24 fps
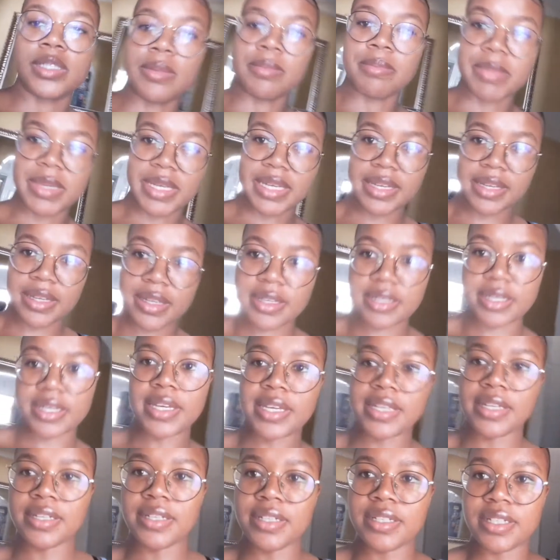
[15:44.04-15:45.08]
I'm back
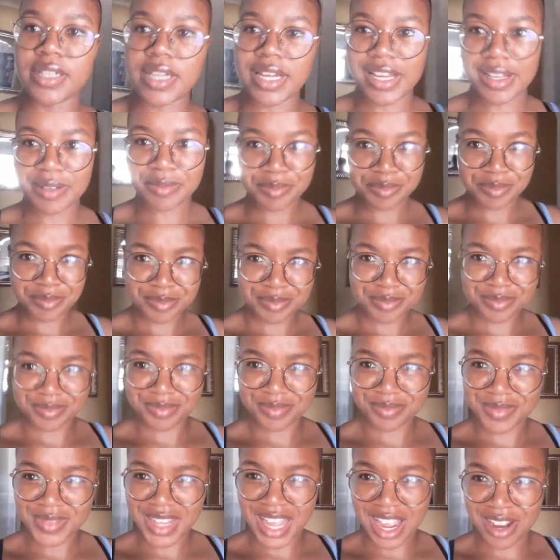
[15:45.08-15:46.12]
and
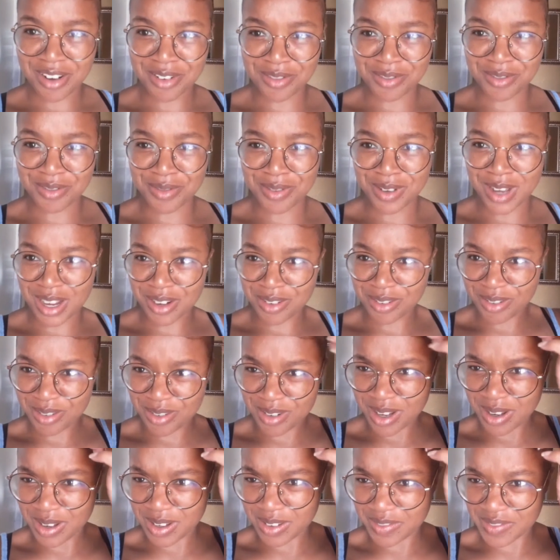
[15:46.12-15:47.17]
I don't know
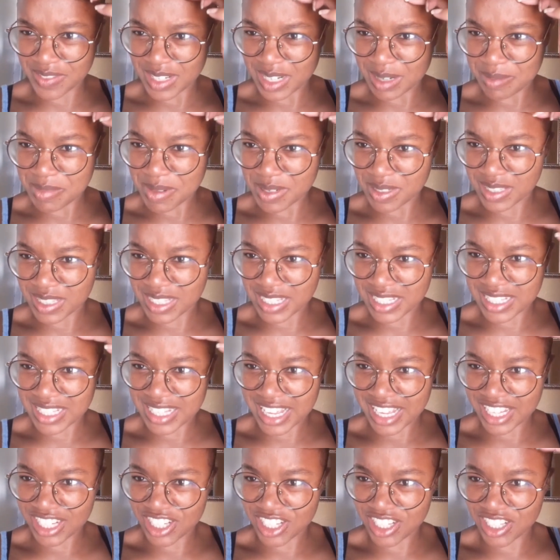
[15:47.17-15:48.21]
how I feel about these
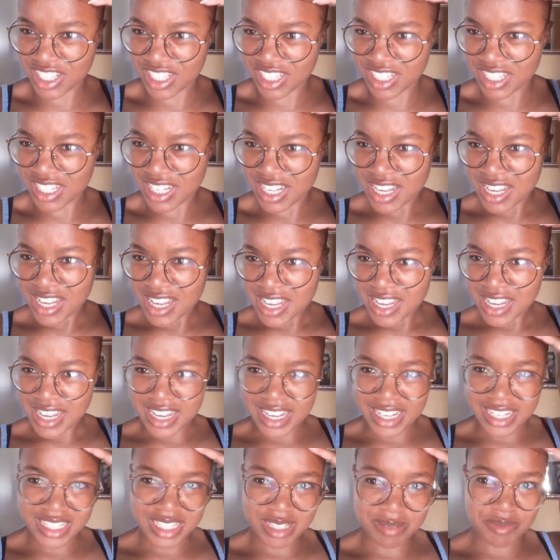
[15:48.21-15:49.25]
edges.
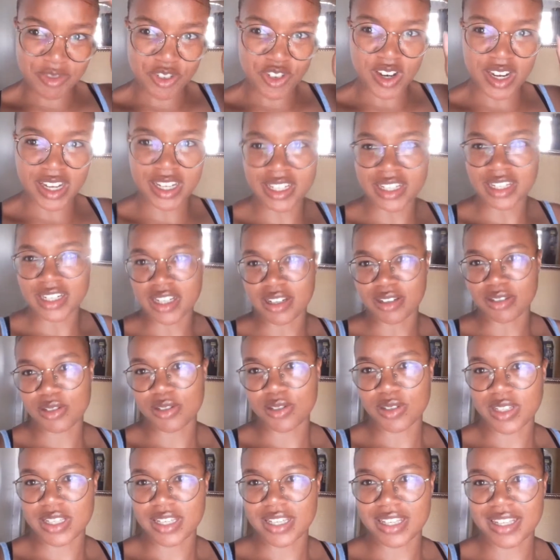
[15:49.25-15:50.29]
Guys, I'm trying it out,
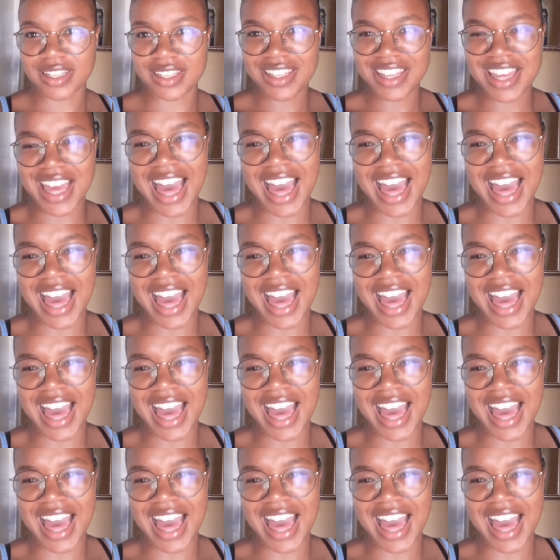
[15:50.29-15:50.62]
okay?